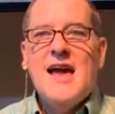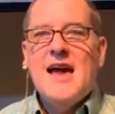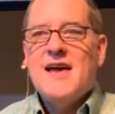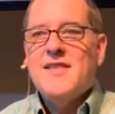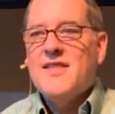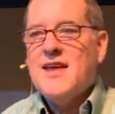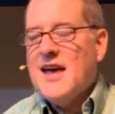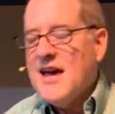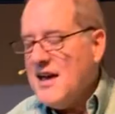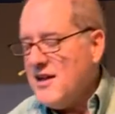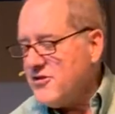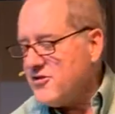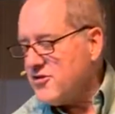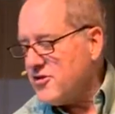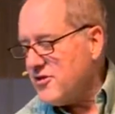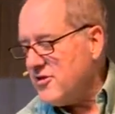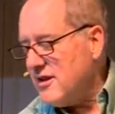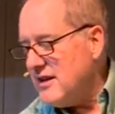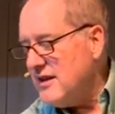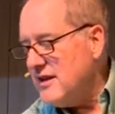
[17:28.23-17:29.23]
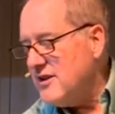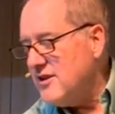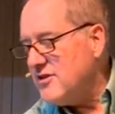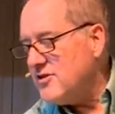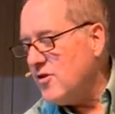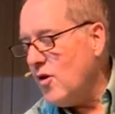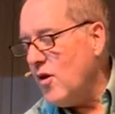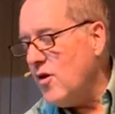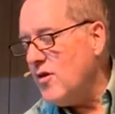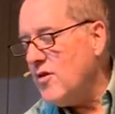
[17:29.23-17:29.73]
And the answer
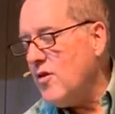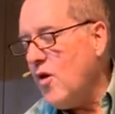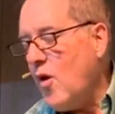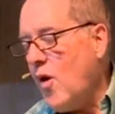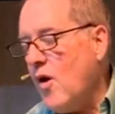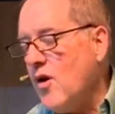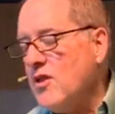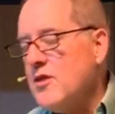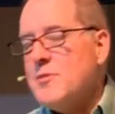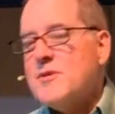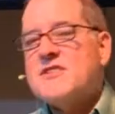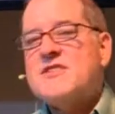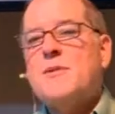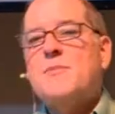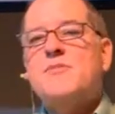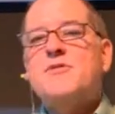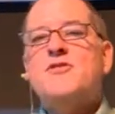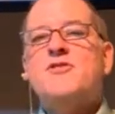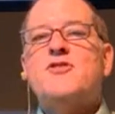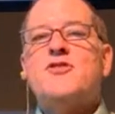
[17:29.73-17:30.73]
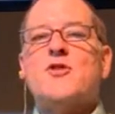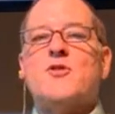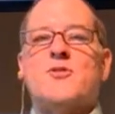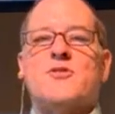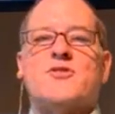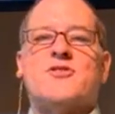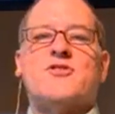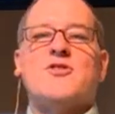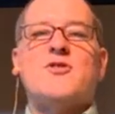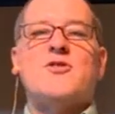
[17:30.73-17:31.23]
is all of them except
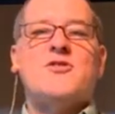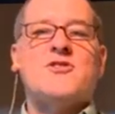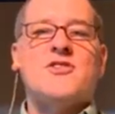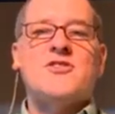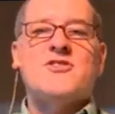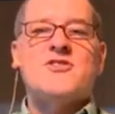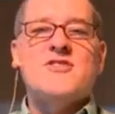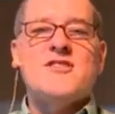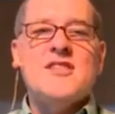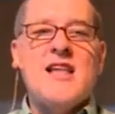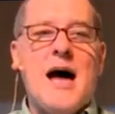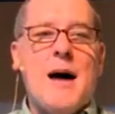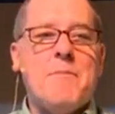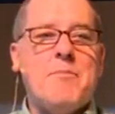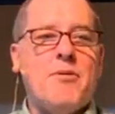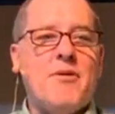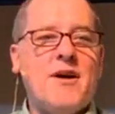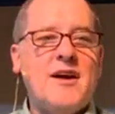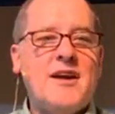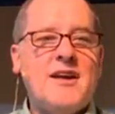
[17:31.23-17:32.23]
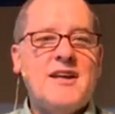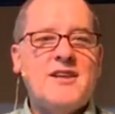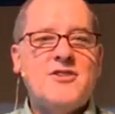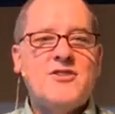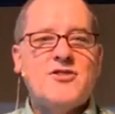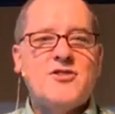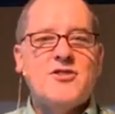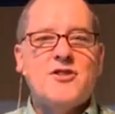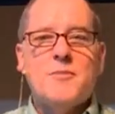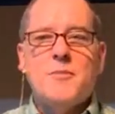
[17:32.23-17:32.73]
Zeus. Zeus does not play
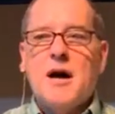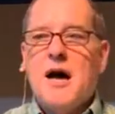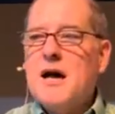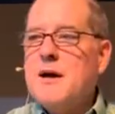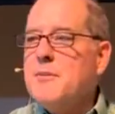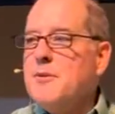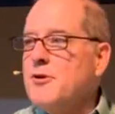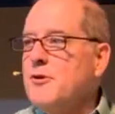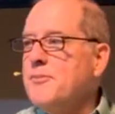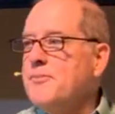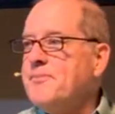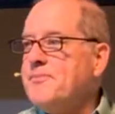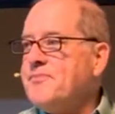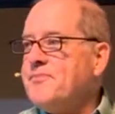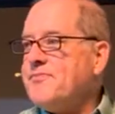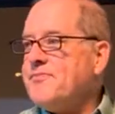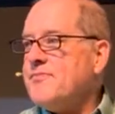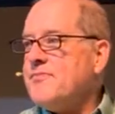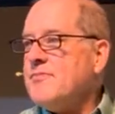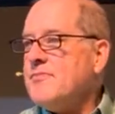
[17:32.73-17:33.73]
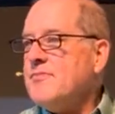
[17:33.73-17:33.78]
into the Bible.